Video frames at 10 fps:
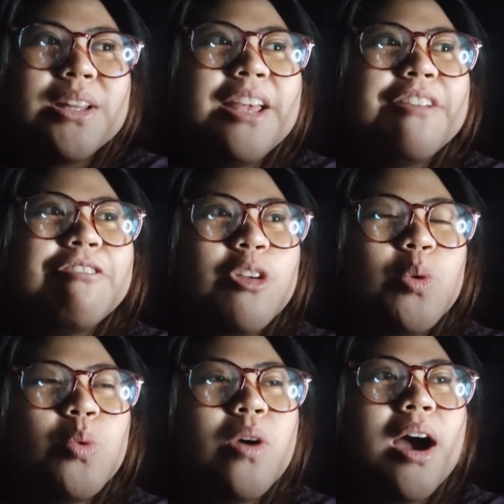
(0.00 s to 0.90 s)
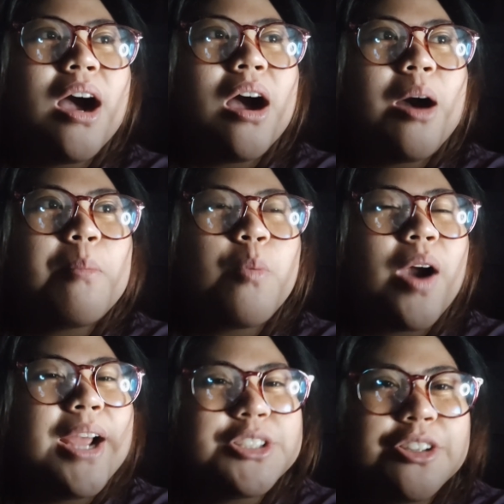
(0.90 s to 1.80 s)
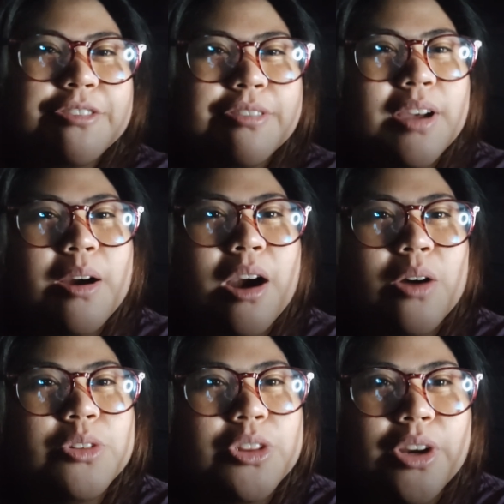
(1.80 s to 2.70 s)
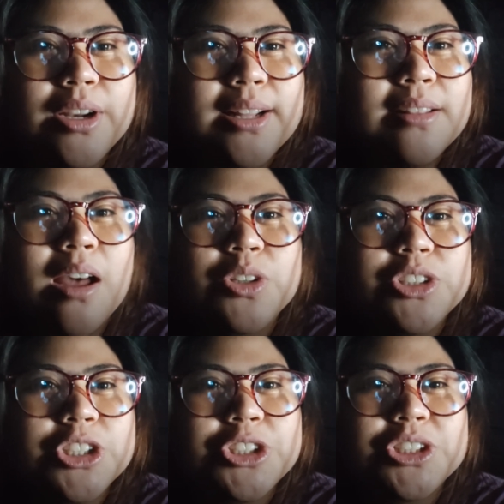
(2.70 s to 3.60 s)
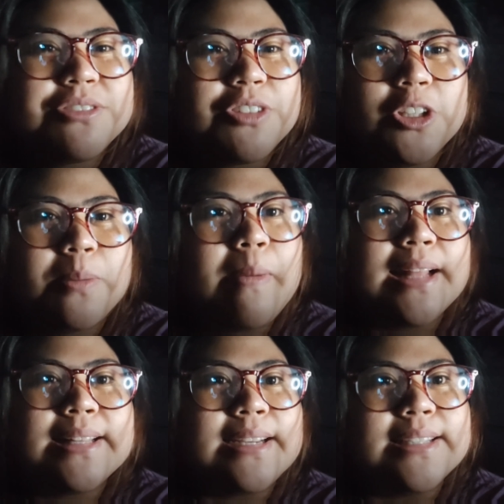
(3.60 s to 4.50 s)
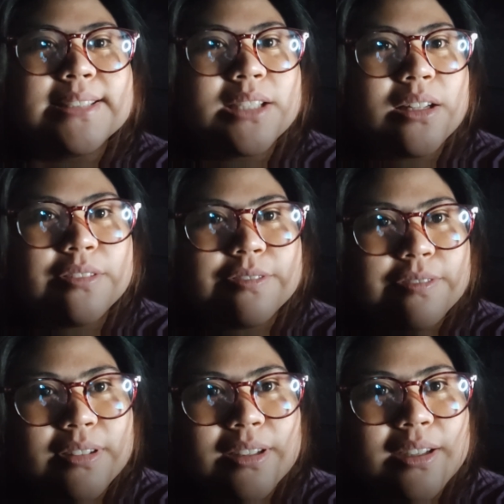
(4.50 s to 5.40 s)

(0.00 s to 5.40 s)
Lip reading: give you a price of around 30,000 just for the battery itself.